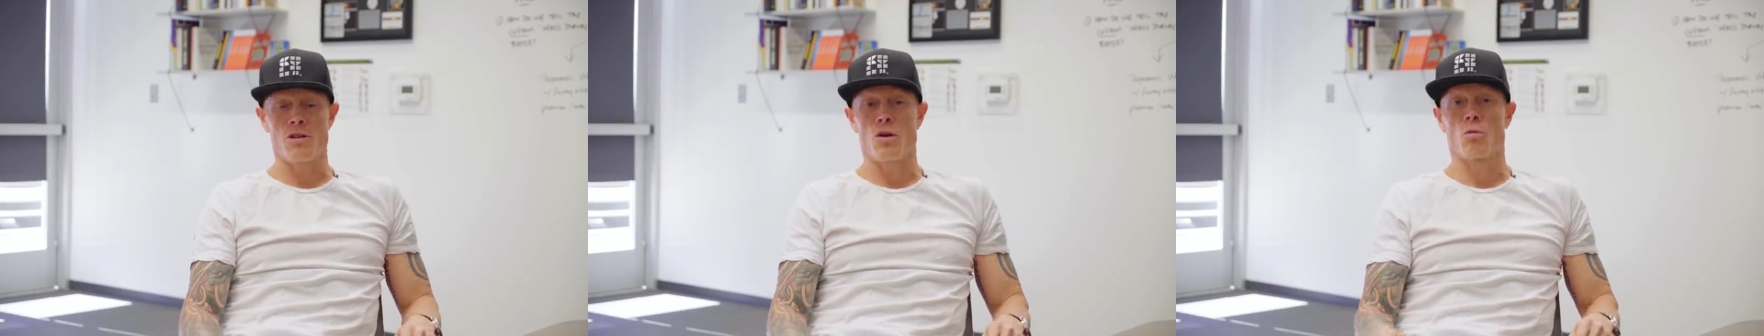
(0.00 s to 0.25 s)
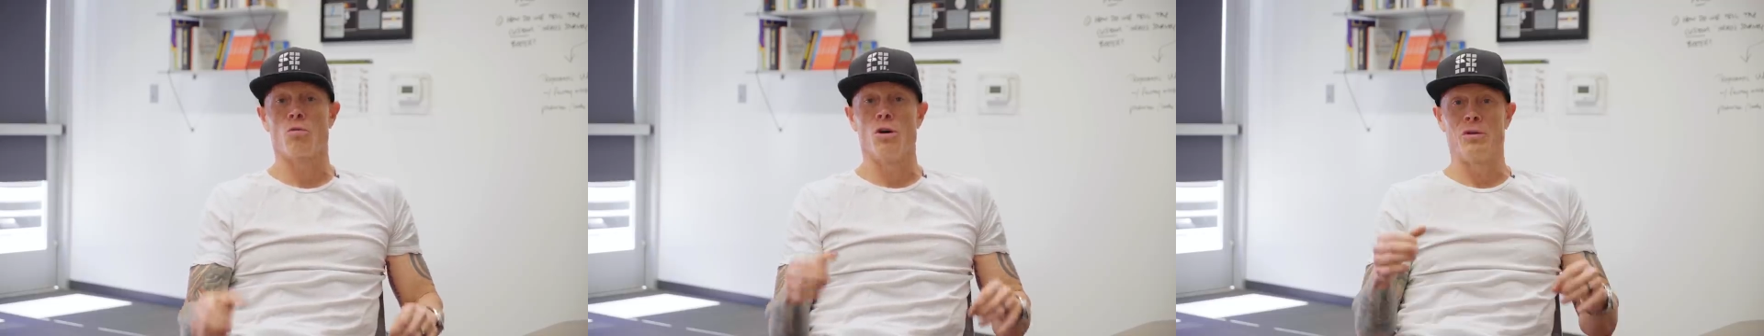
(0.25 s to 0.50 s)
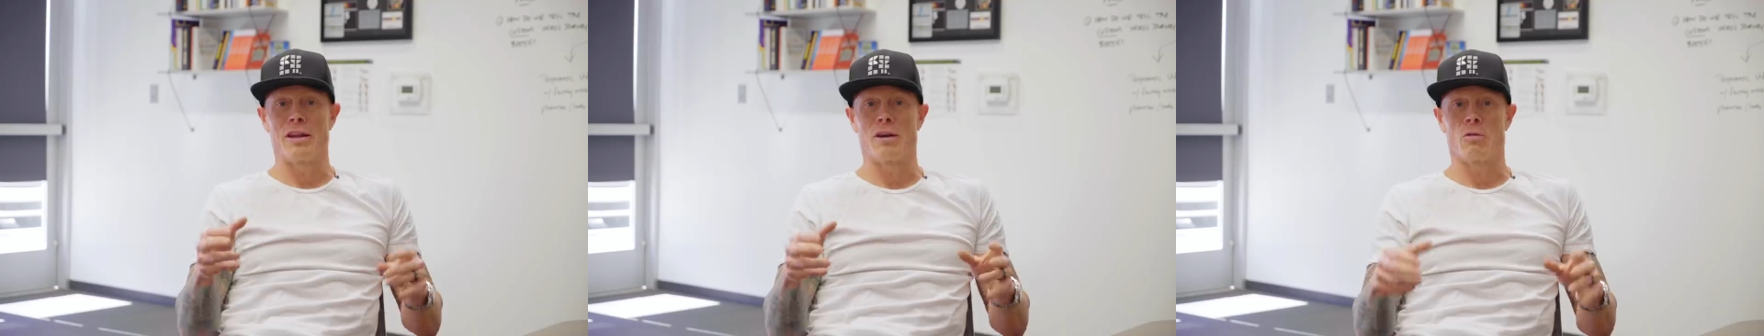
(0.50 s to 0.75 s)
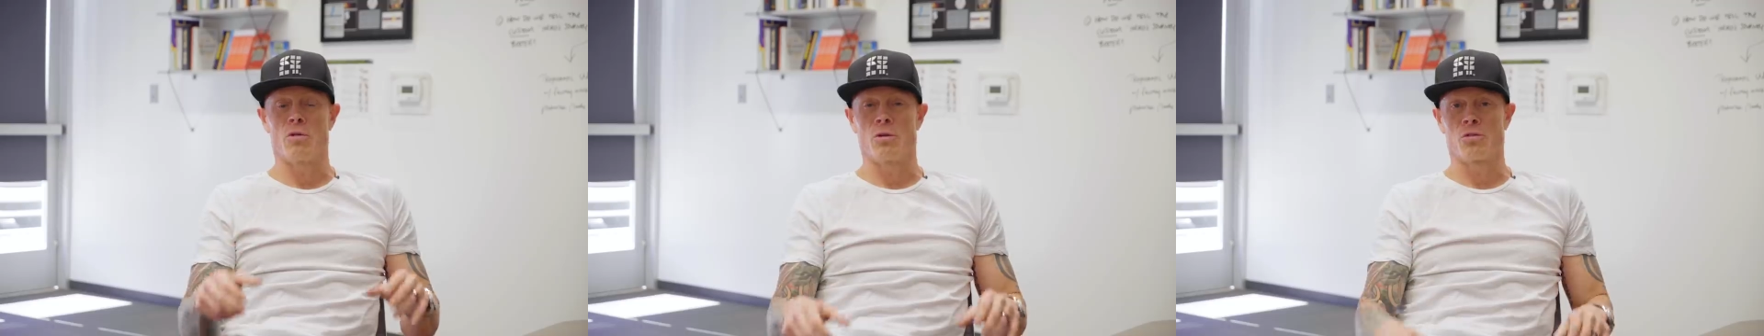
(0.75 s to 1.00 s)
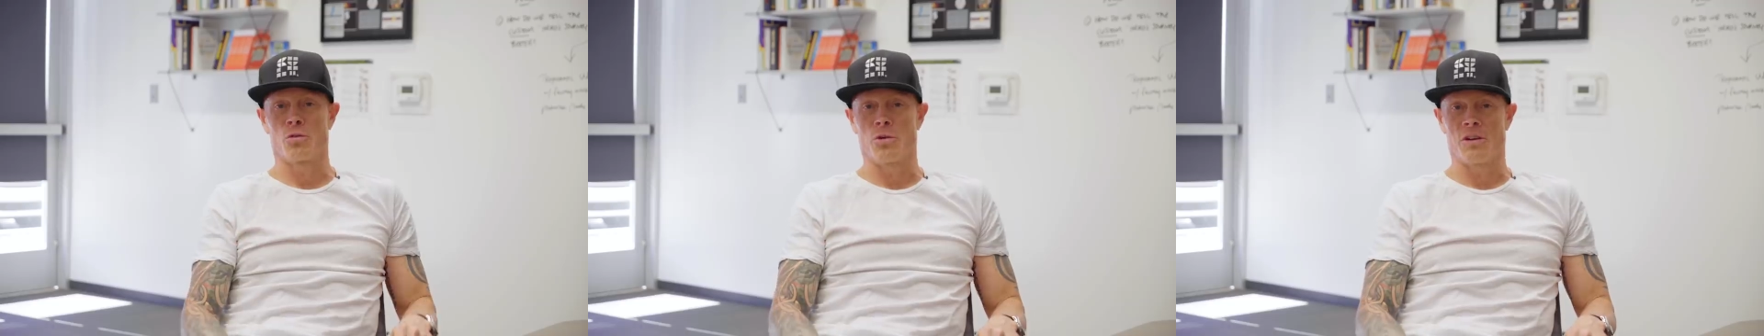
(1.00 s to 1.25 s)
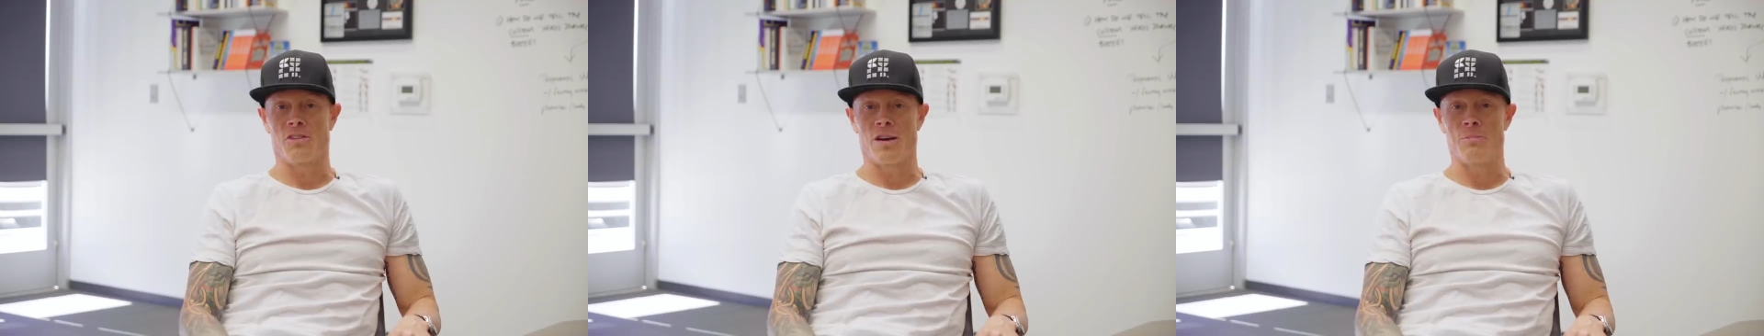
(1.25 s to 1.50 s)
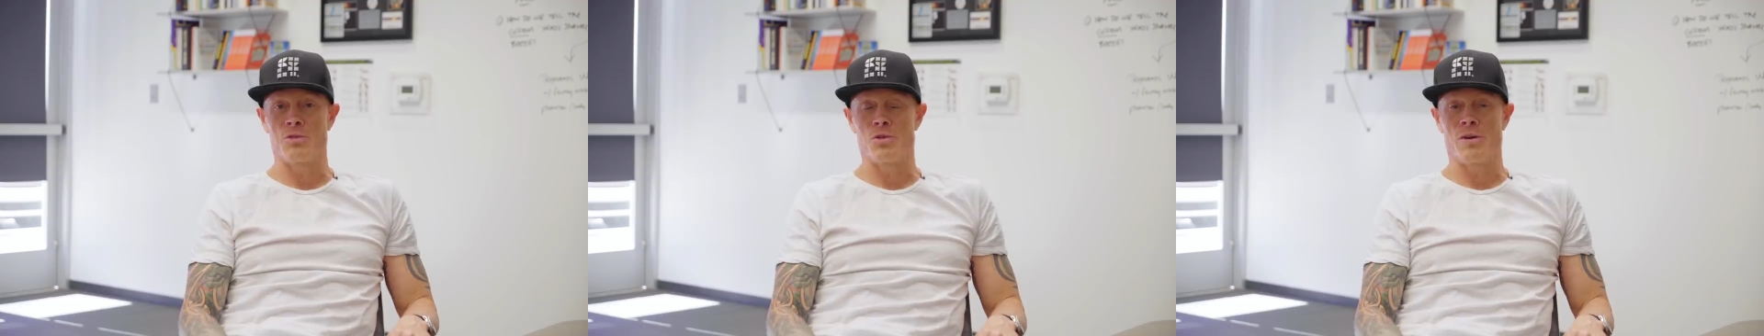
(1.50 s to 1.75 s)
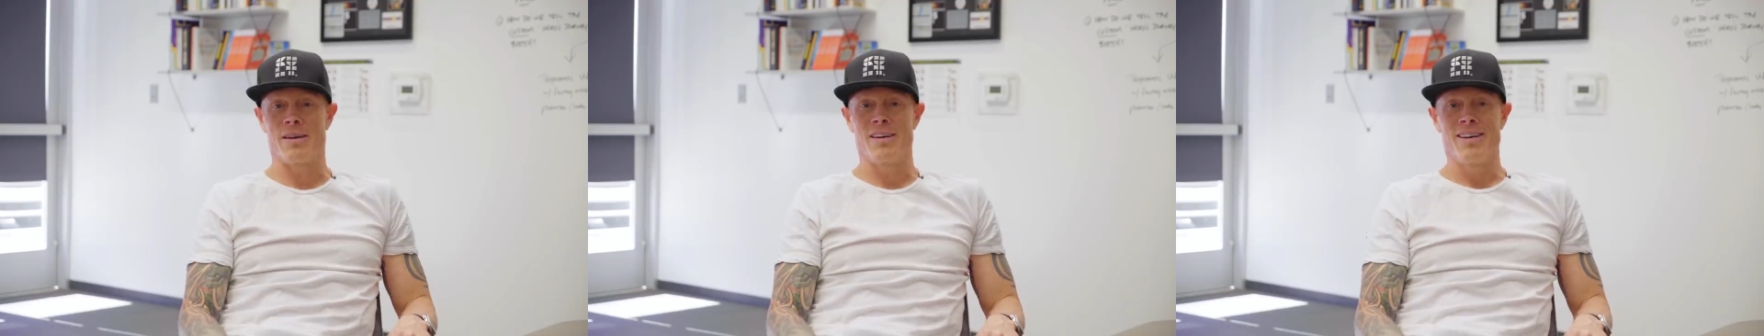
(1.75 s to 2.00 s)
you know, rolling in a Rolls Royce up
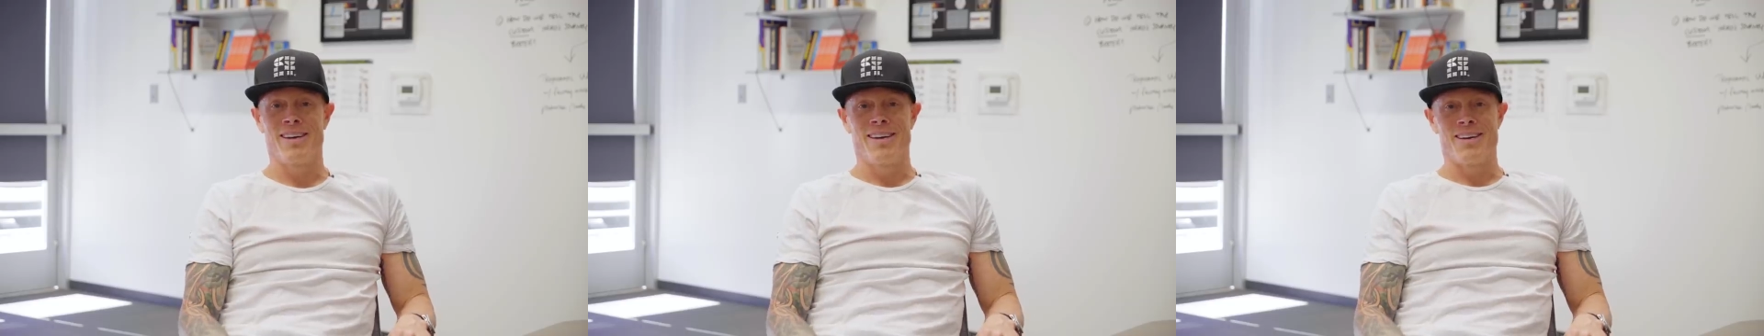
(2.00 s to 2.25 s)
to a,